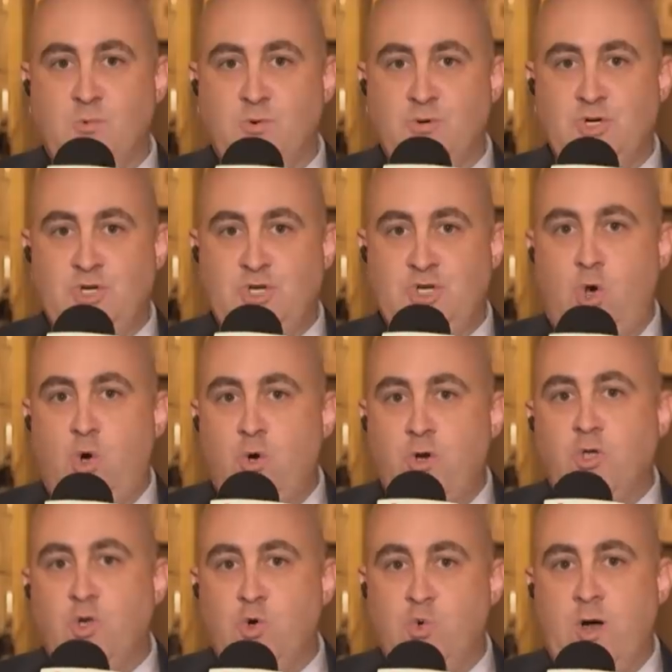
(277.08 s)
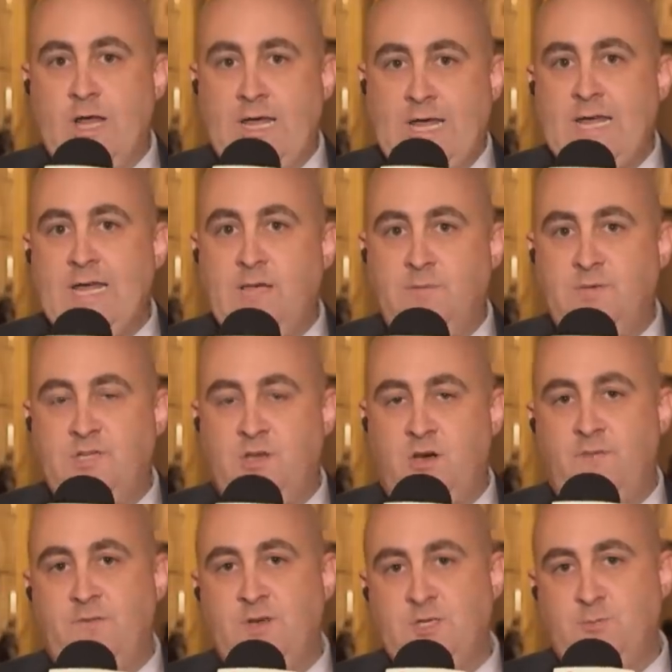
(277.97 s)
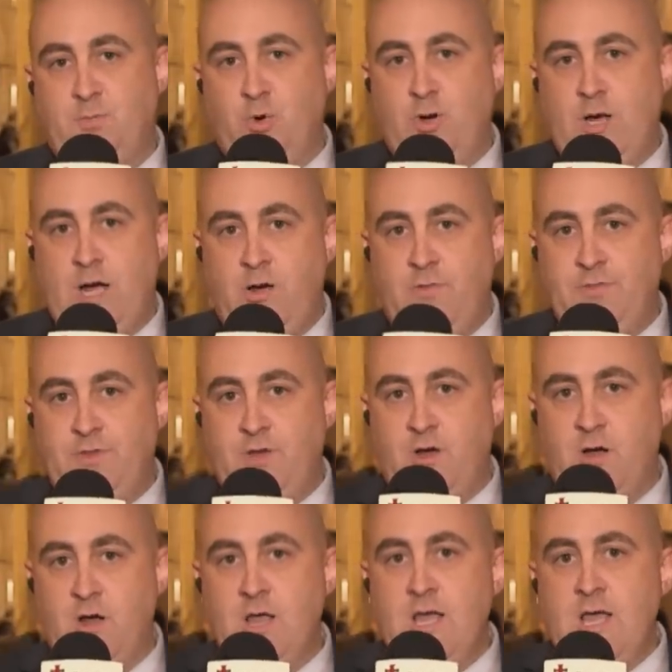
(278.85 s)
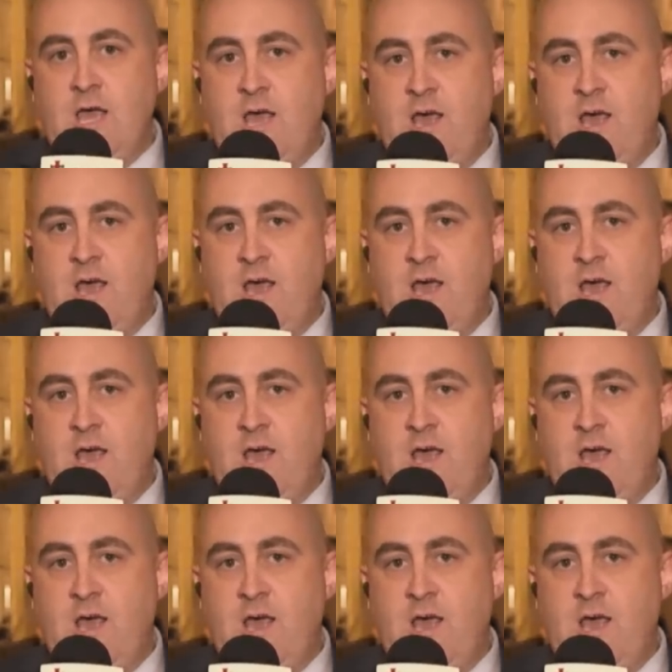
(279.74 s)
We're just showing you what he himself has put out there.